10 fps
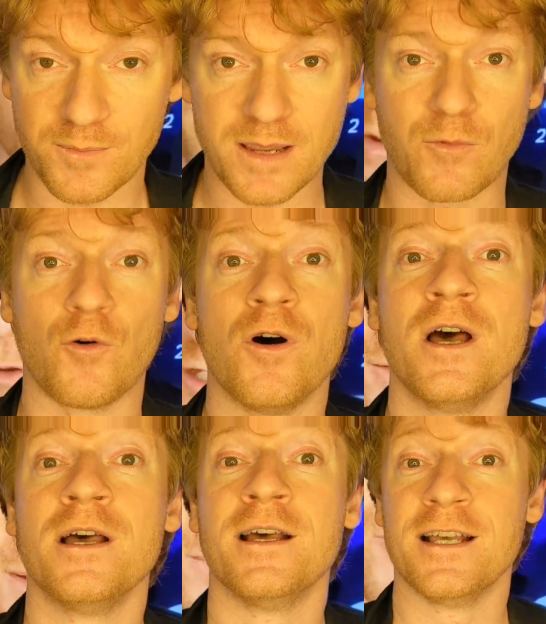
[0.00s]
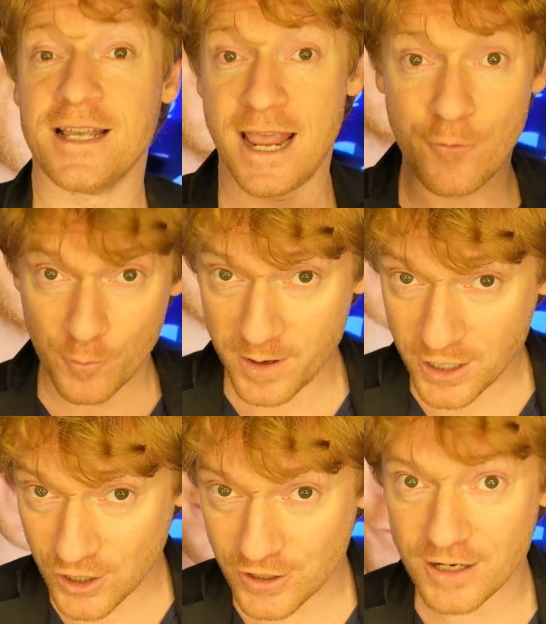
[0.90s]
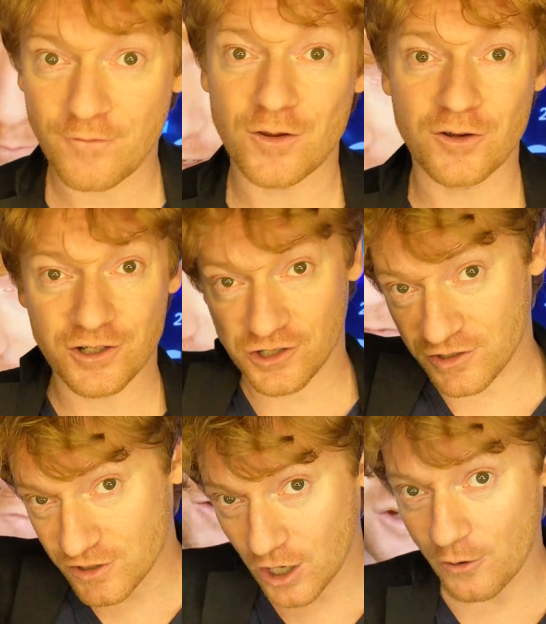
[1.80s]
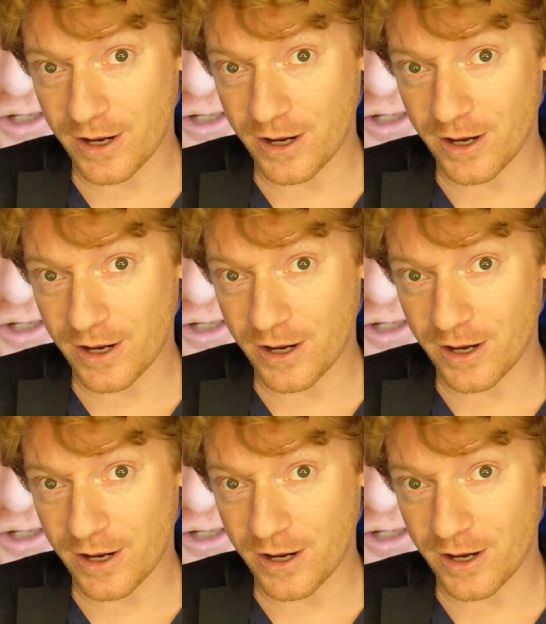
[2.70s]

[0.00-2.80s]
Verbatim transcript: of people it would be good if you could just go